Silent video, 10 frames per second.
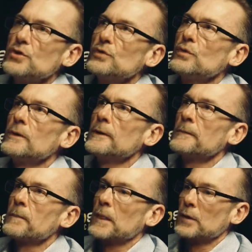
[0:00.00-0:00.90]
you
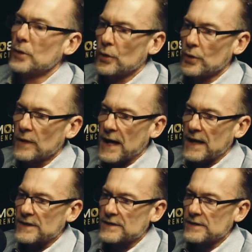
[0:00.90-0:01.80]
learn
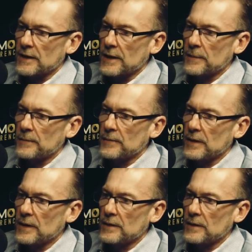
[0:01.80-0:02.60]
as, um,